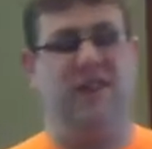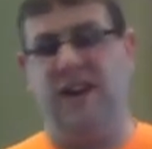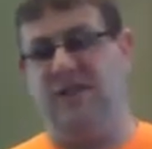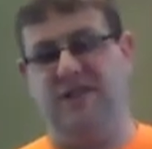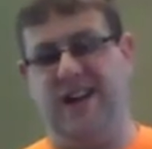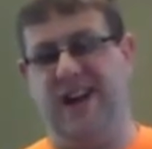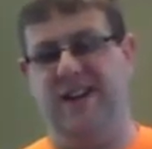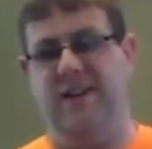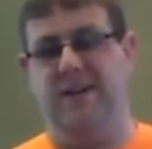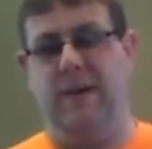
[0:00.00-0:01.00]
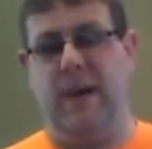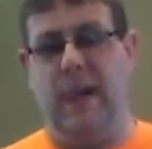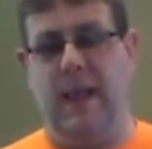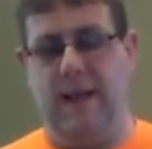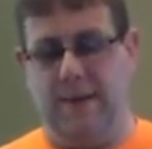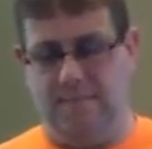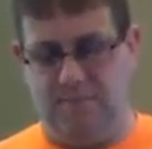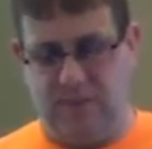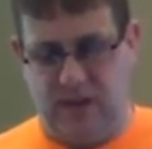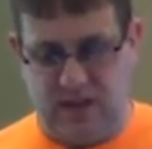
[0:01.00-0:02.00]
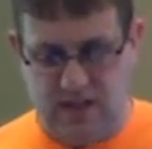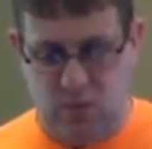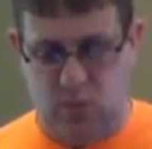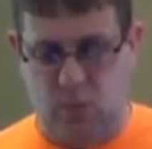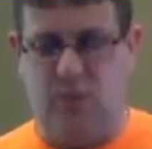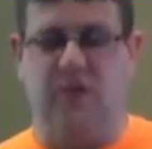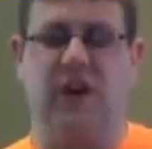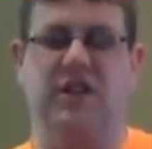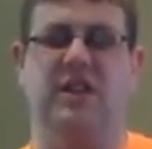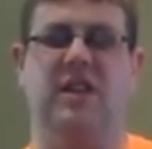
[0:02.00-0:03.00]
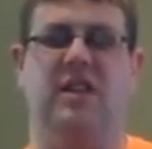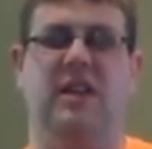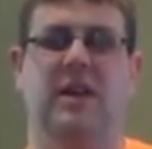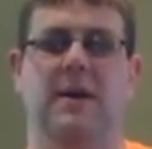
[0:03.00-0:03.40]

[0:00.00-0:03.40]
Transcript: other side. That's the friction that the